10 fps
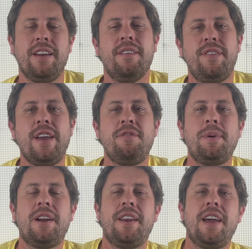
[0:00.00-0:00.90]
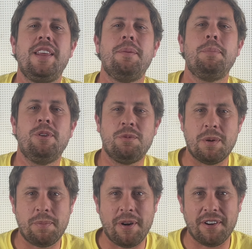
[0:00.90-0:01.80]
if they have been on any amusement
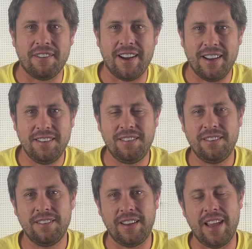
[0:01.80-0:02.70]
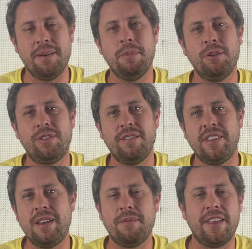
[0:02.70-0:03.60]
park rides. Okay, and most of
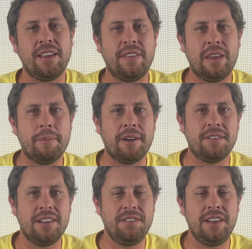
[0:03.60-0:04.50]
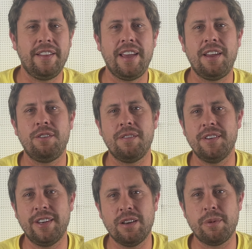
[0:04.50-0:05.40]
them, if they can think about Disneyland or even
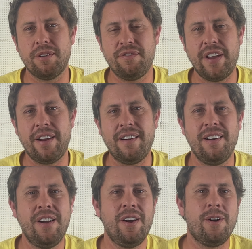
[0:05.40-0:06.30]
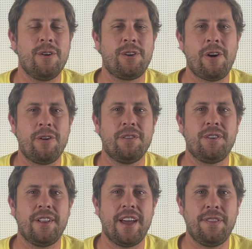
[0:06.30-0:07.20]
Delmore Fair or
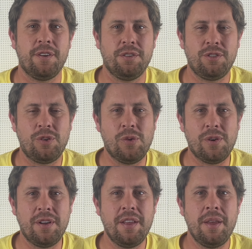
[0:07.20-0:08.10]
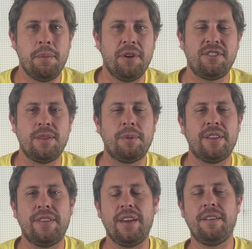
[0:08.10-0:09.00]
Carnival at their school, most of them can
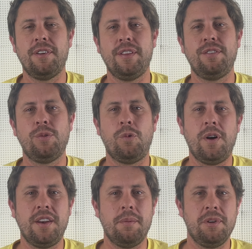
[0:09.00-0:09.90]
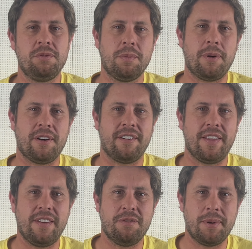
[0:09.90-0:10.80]
think of at least one amusement park ride
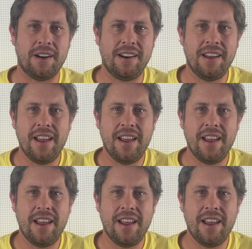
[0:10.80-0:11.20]
they've been on.